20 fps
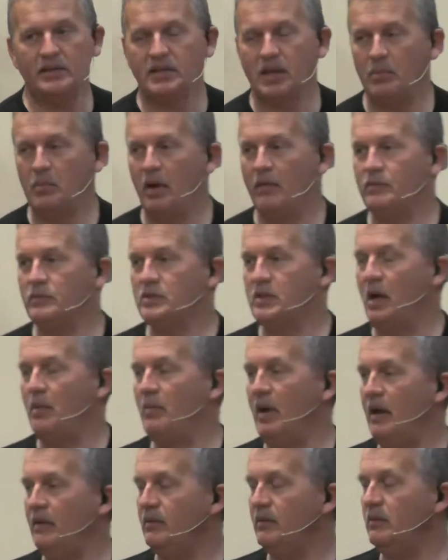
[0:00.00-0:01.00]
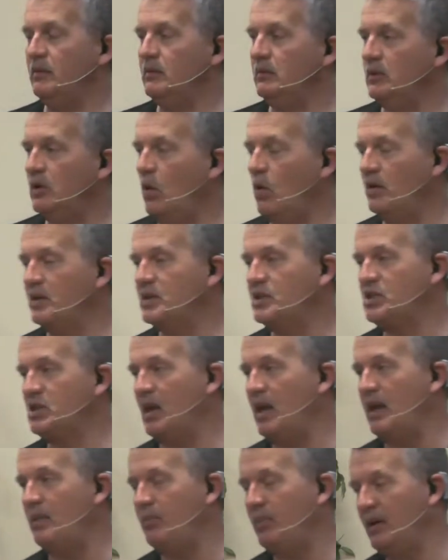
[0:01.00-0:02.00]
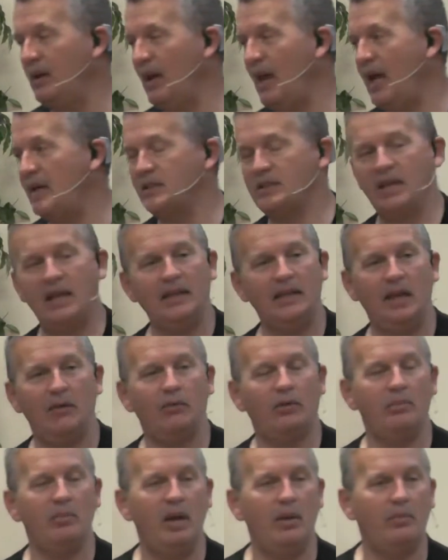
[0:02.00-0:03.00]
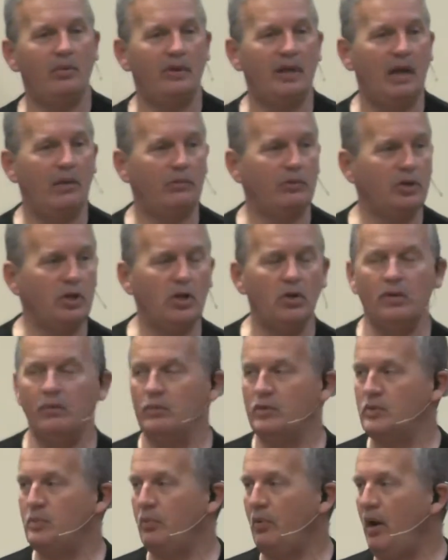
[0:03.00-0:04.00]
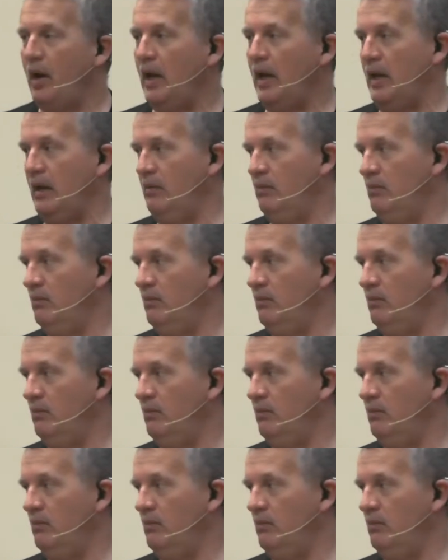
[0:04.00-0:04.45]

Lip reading: Some of them was talking about going to sleep, and the last thing they remembered they were doing was praying.